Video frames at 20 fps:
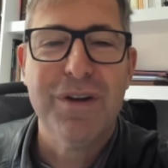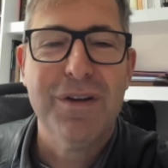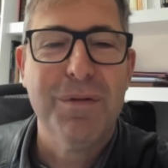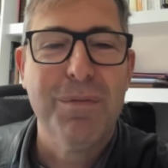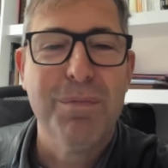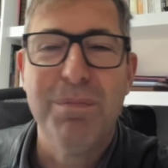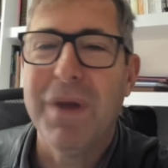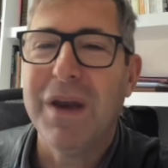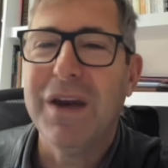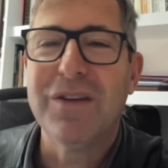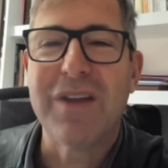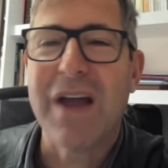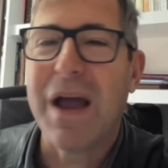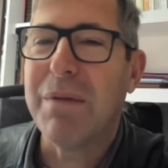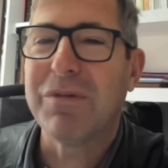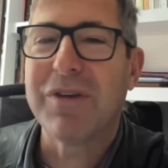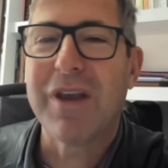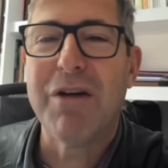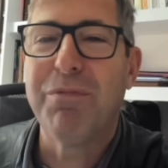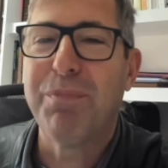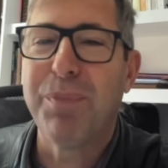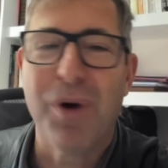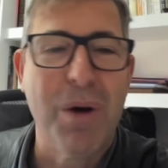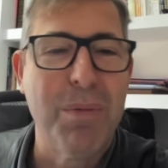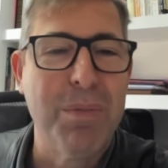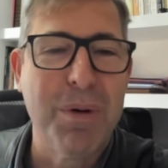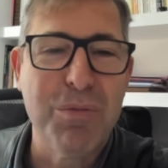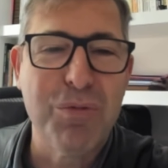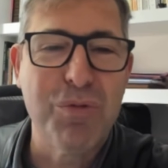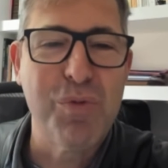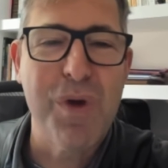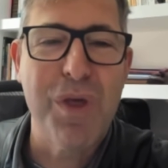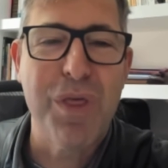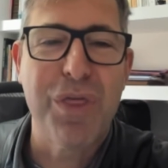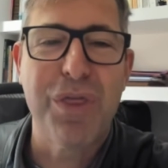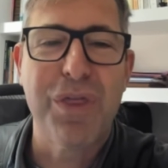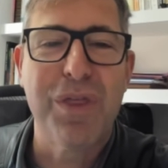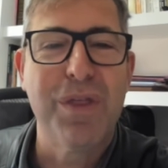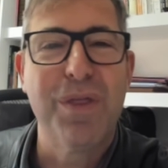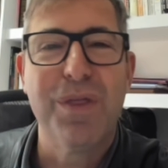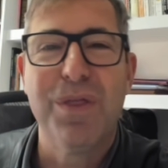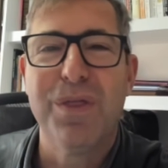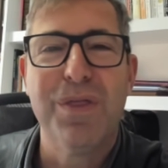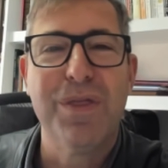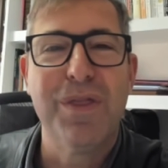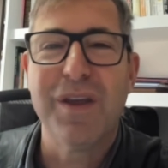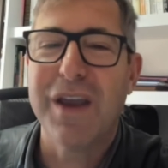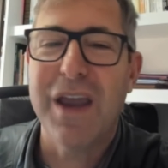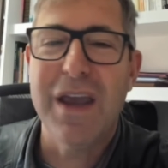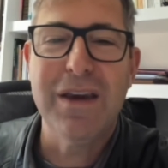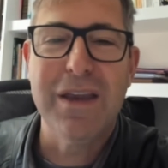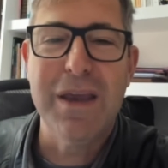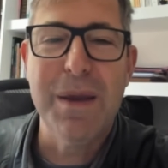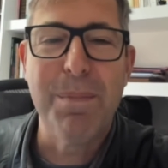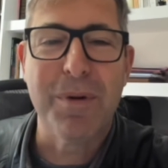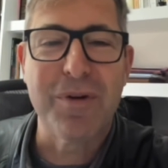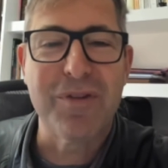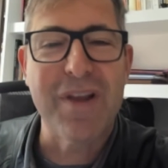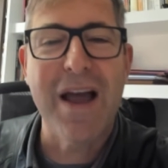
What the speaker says: many times have problems with the gatekeepers.